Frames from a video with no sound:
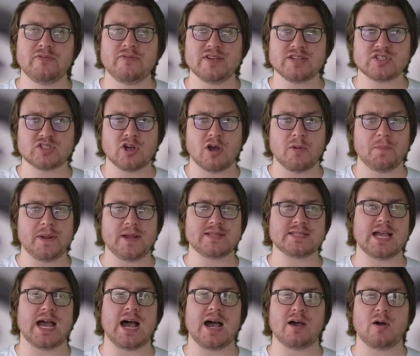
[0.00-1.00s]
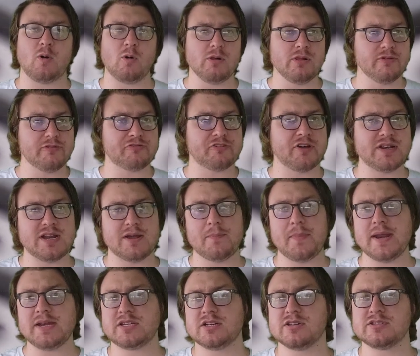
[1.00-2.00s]
topics are all the
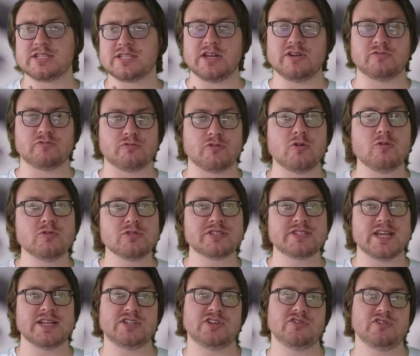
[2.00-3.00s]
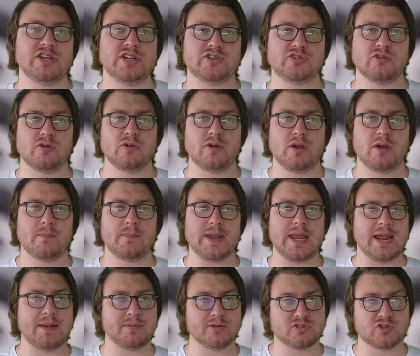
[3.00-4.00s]
fundamentals and rules that you need to be
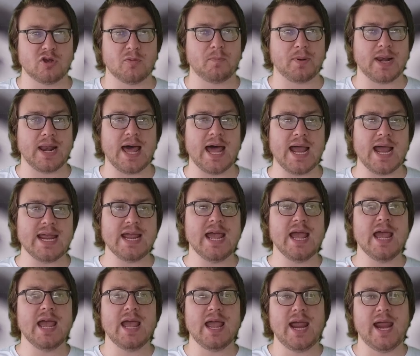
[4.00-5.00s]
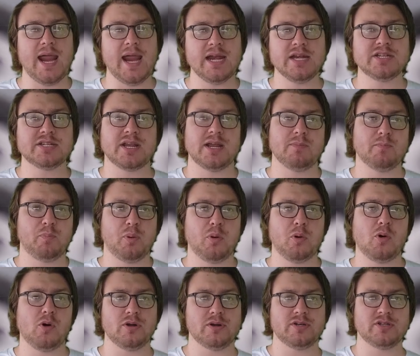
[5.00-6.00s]
able to apply, and
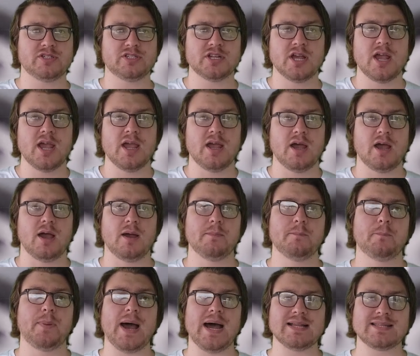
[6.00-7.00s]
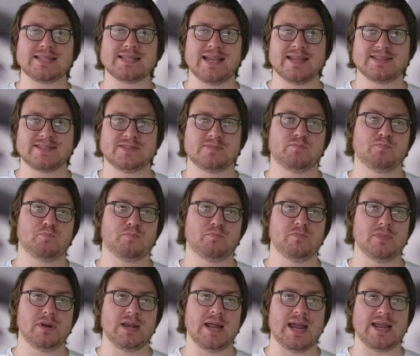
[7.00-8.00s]
important parts as
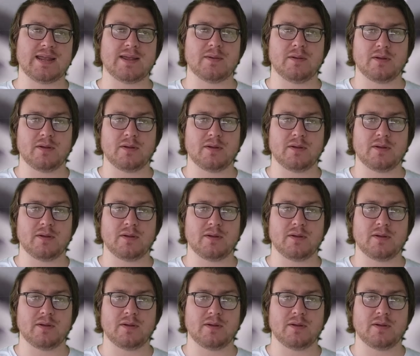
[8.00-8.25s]
like